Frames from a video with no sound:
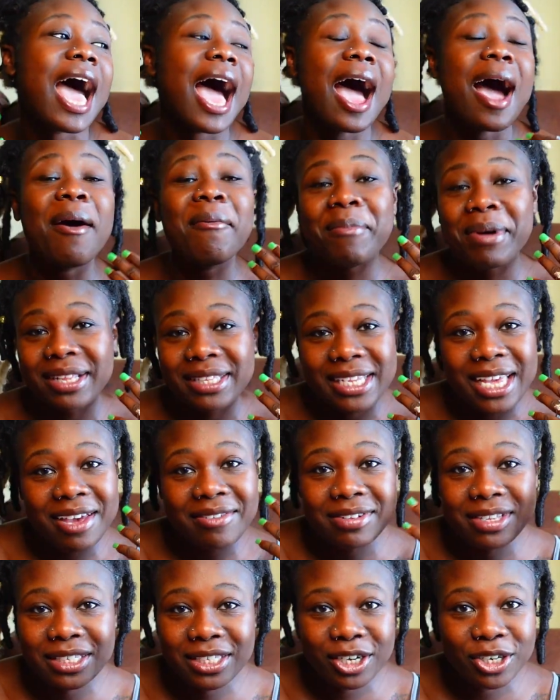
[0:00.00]
I'm about to have
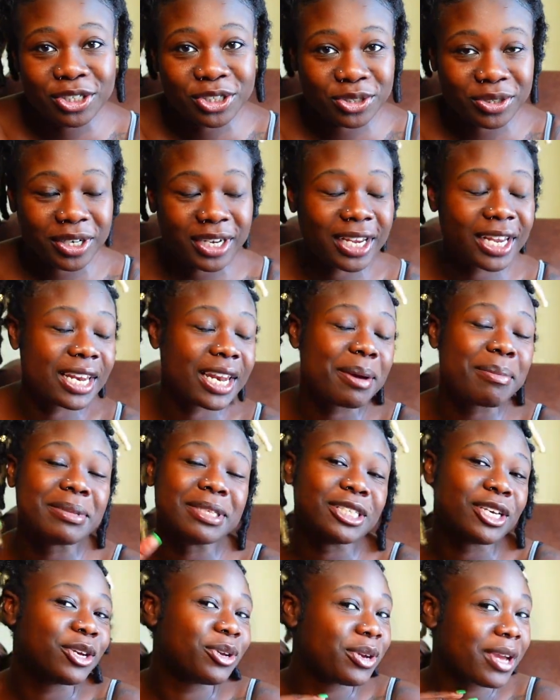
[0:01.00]
a surgery and I'm gonna
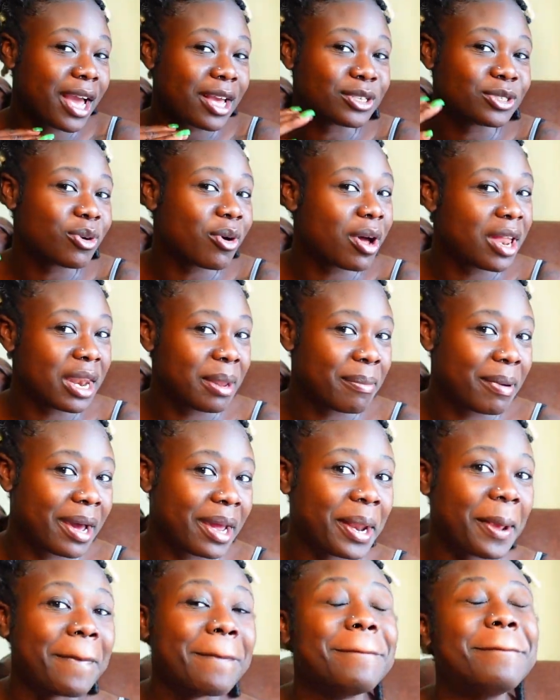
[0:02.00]
tell you guys all about
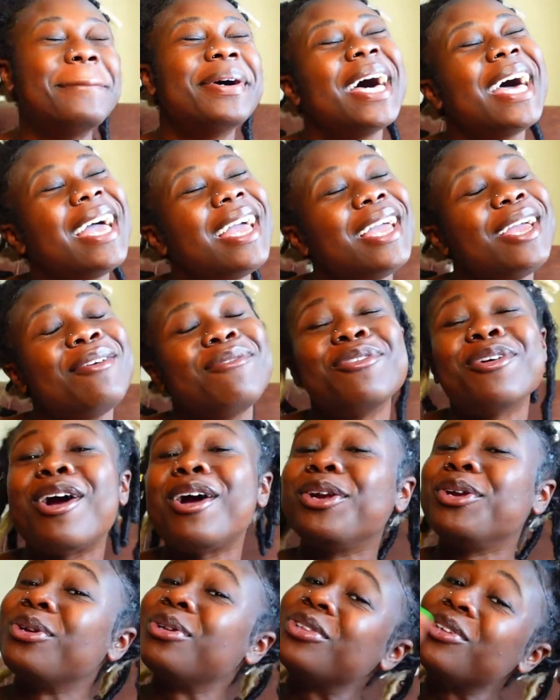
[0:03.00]
it. But if y'all
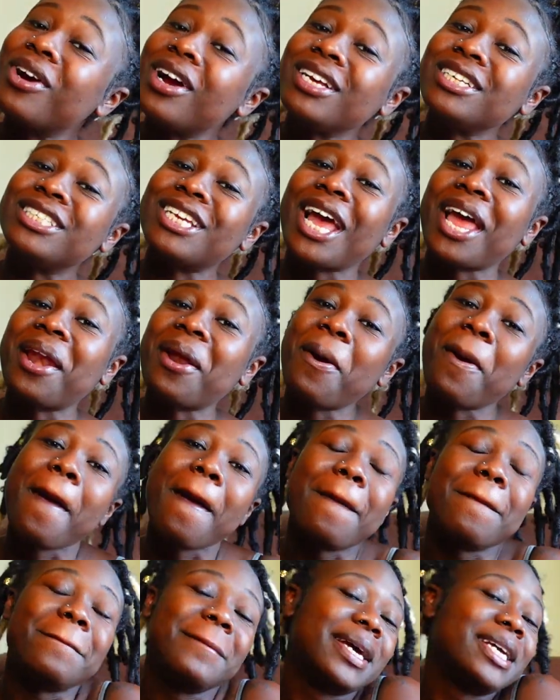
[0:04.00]
are new to our channel,
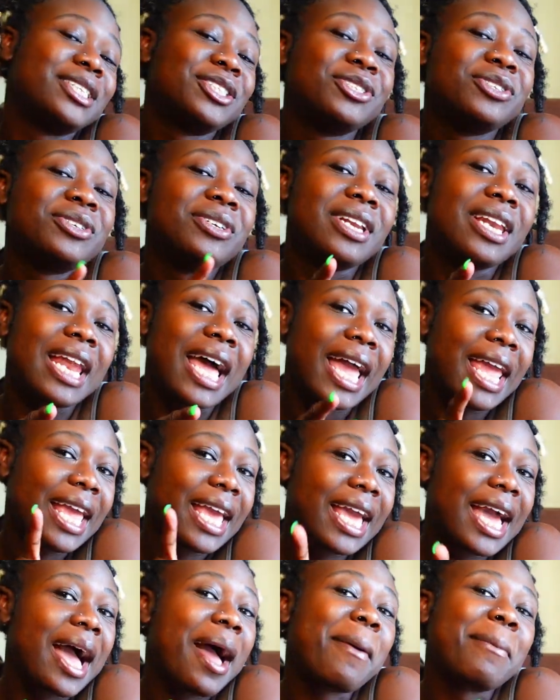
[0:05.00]
make sure you
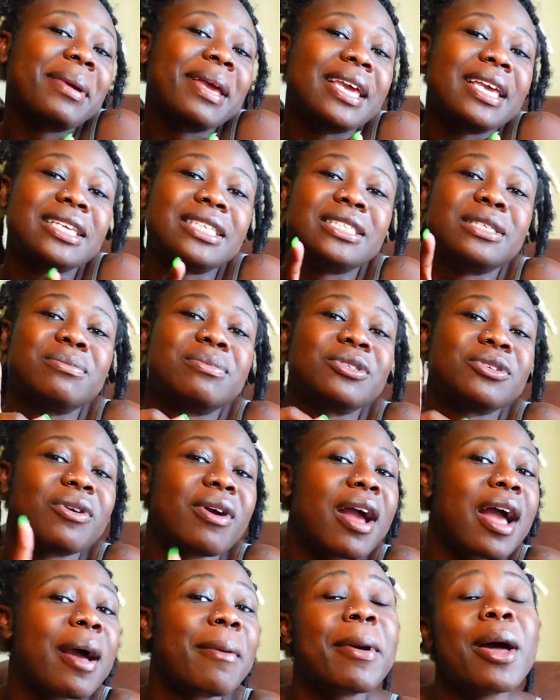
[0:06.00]
like, comment, and
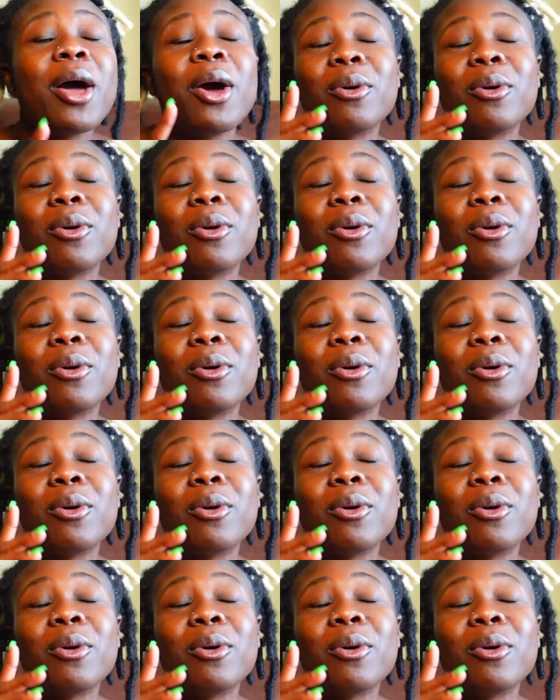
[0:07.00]
subscribe.